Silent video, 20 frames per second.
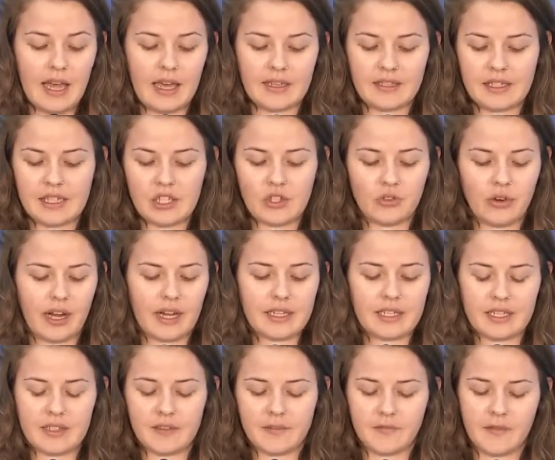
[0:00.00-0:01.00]
as he
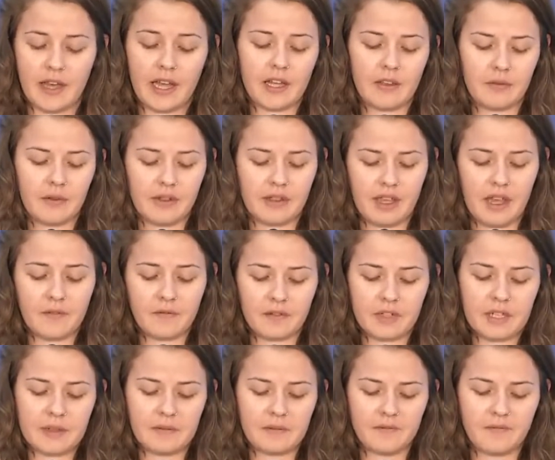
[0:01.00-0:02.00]
tried to fight with
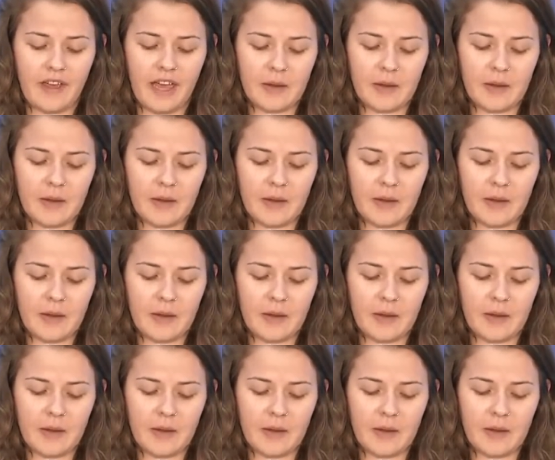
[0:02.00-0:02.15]
every